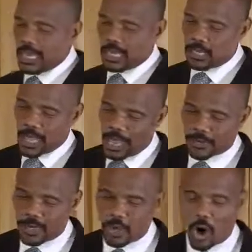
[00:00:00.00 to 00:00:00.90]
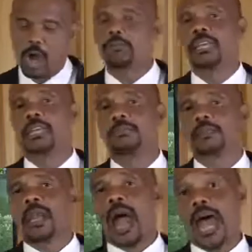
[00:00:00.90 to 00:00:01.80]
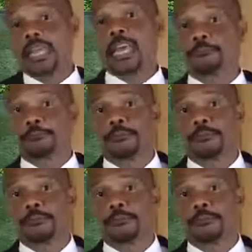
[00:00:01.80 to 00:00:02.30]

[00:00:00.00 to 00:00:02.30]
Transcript: in heaven already? And if